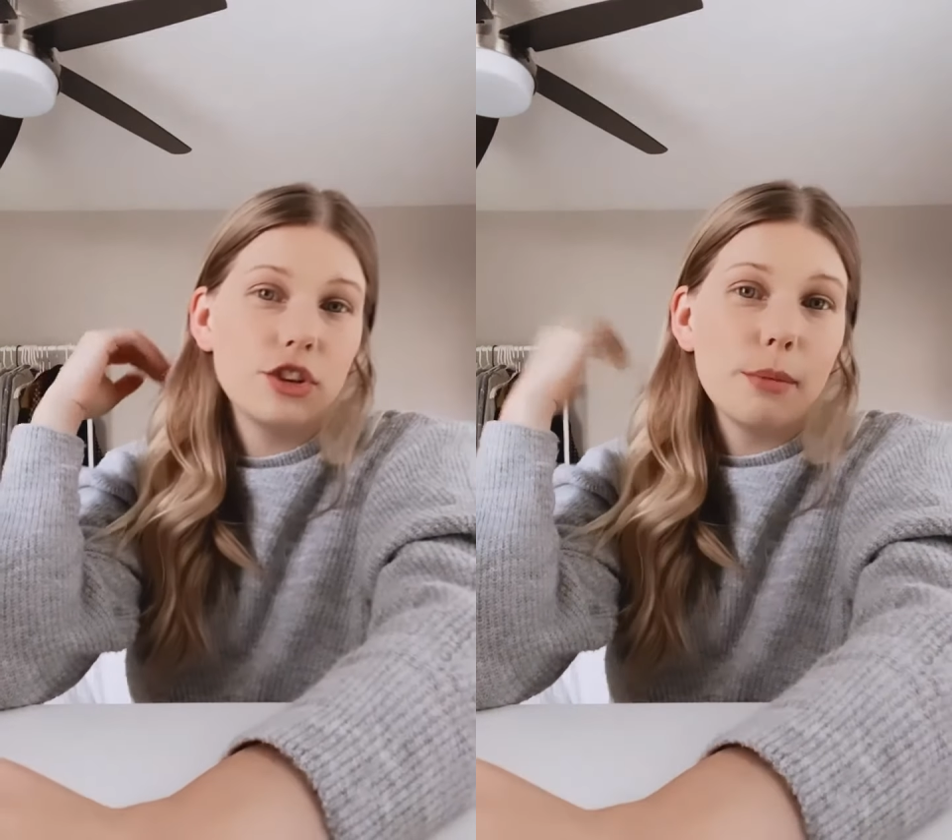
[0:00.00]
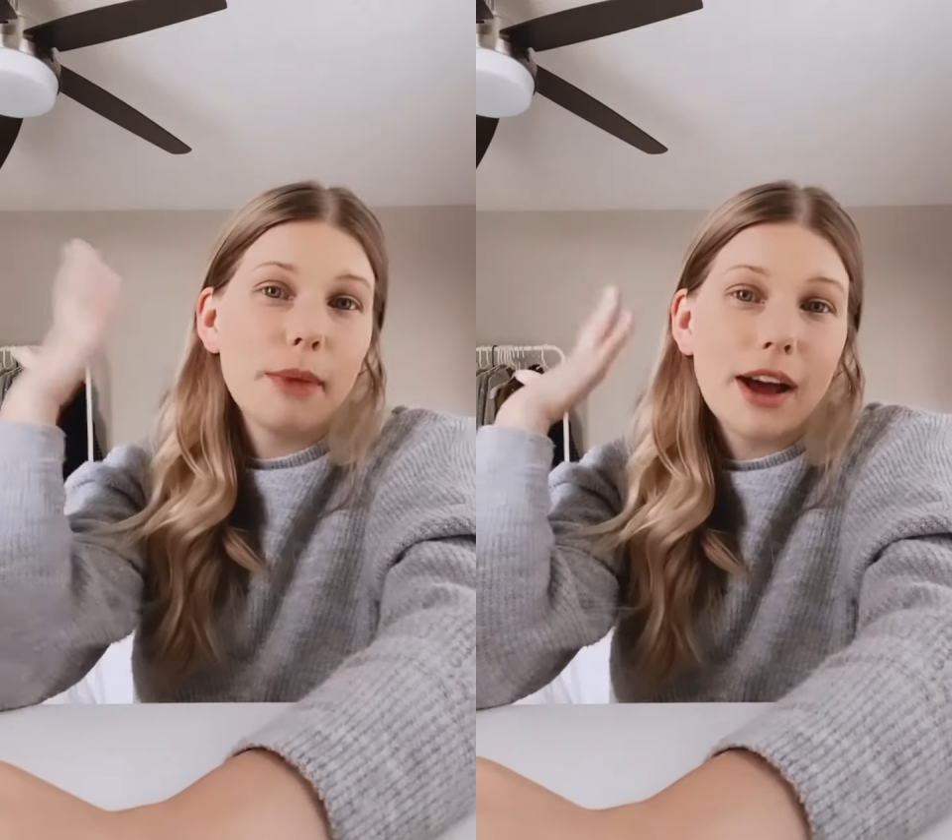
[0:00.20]

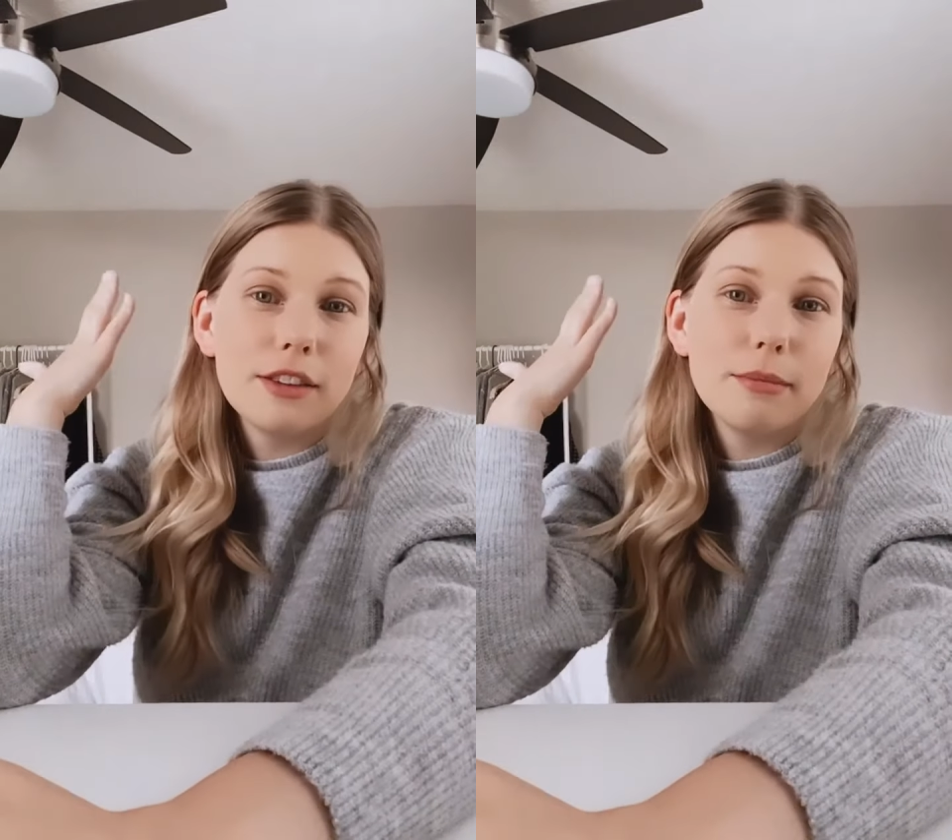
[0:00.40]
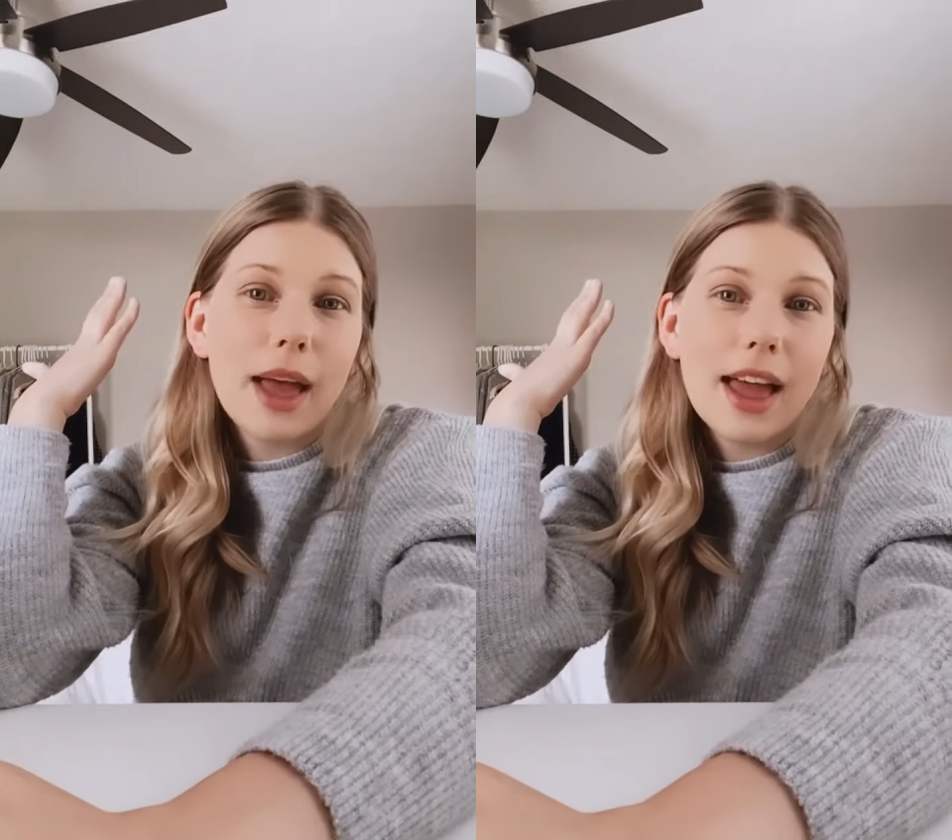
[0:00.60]
jump out
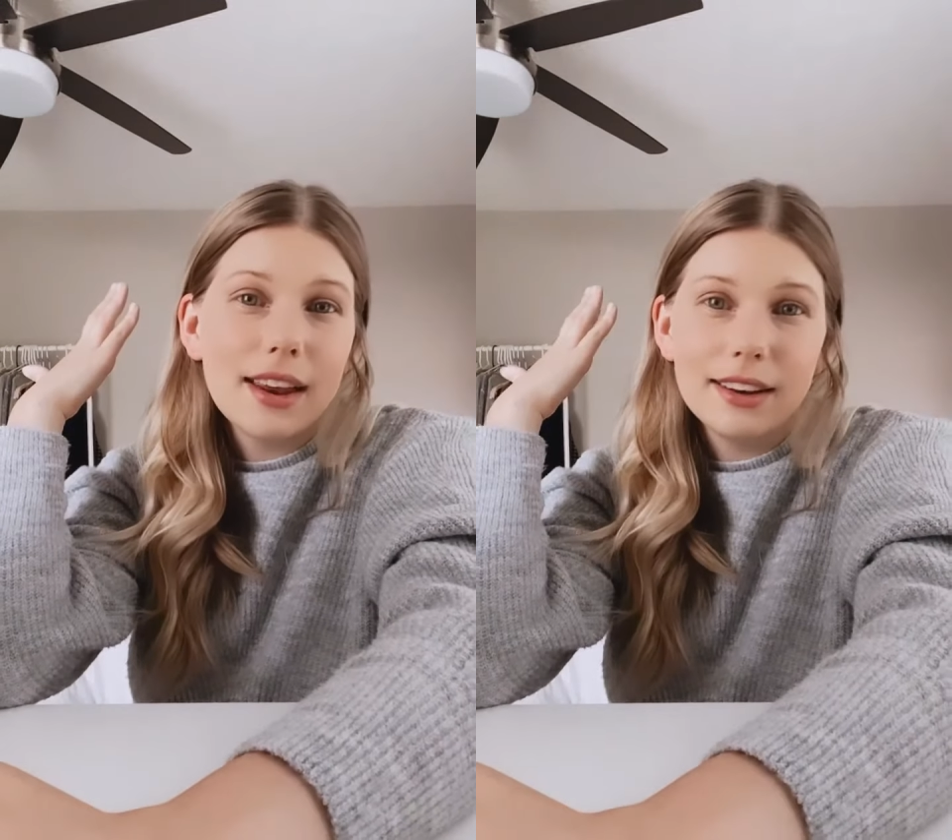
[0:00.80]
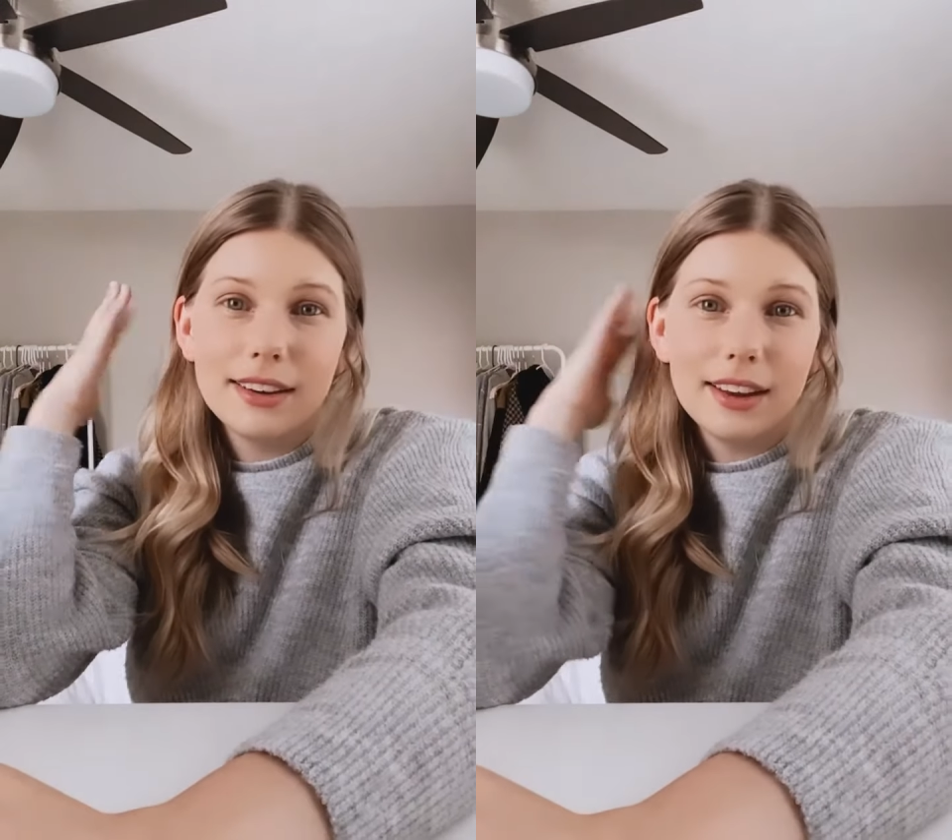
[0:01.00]
of
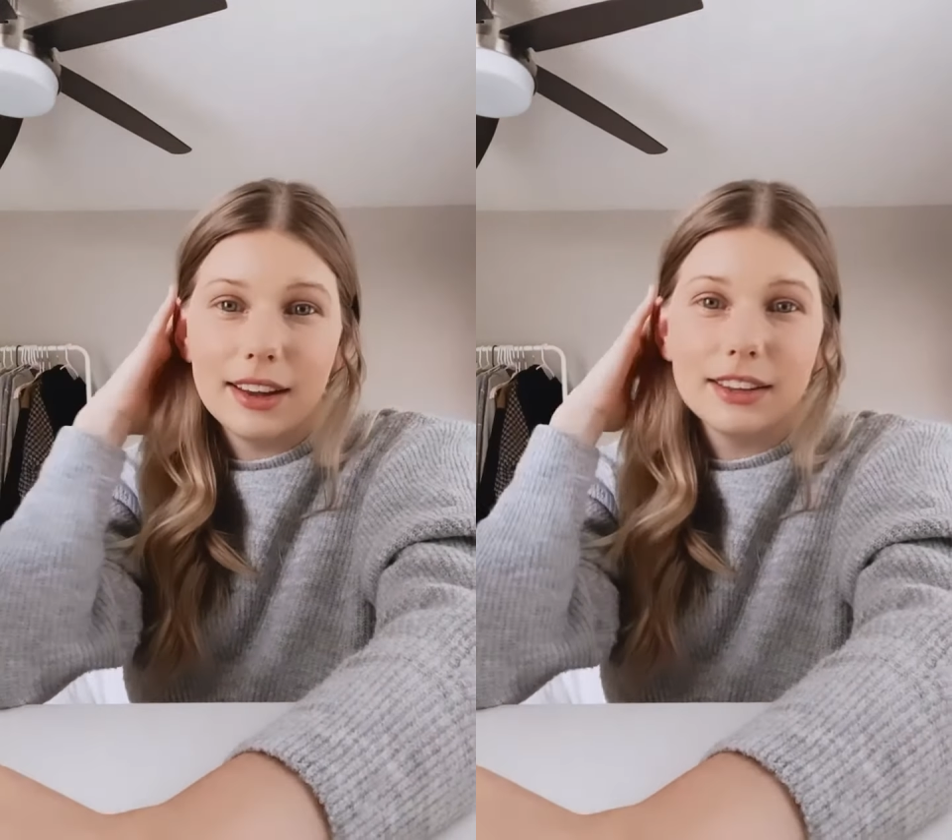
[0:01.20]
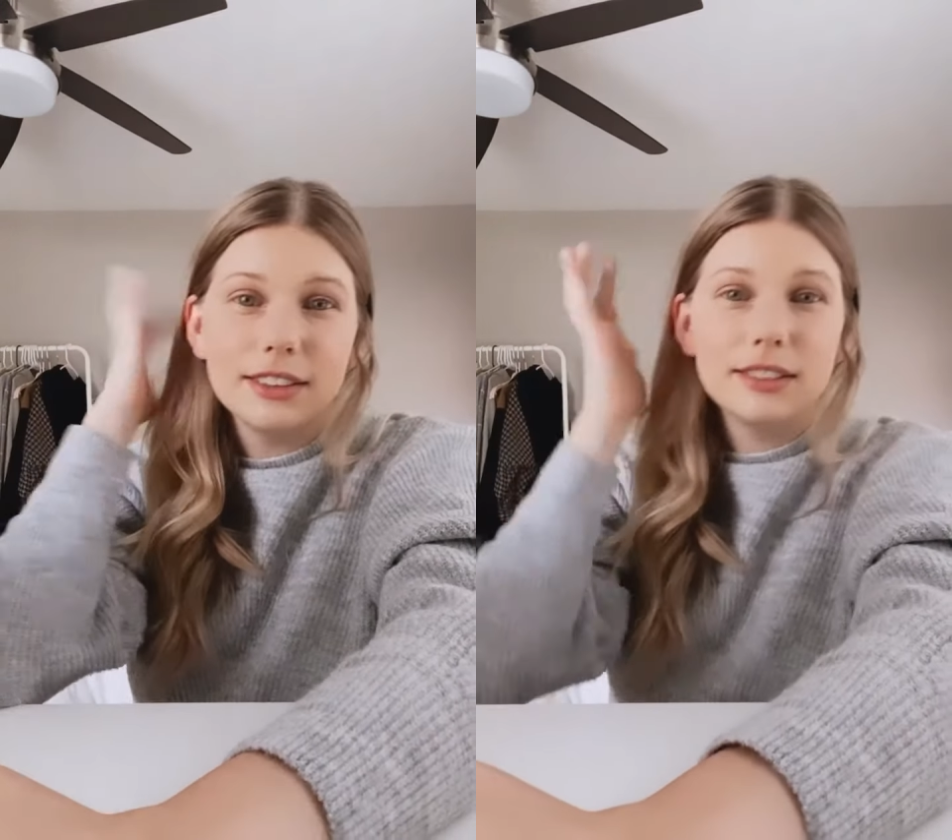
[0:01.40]
bed
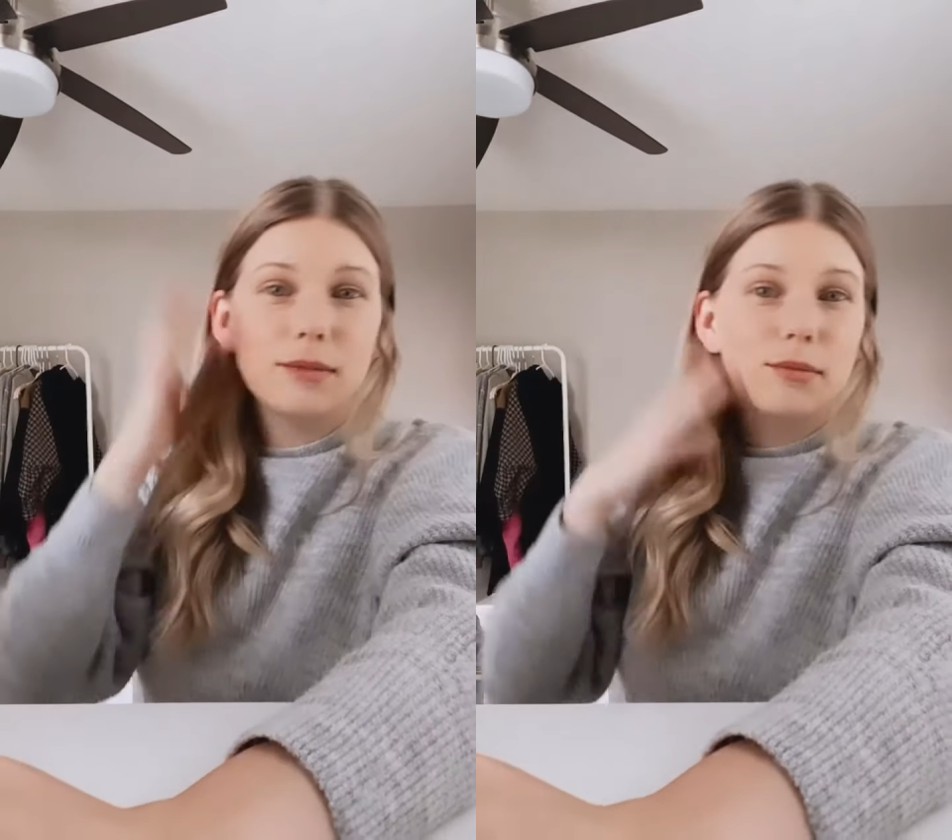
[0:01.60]
and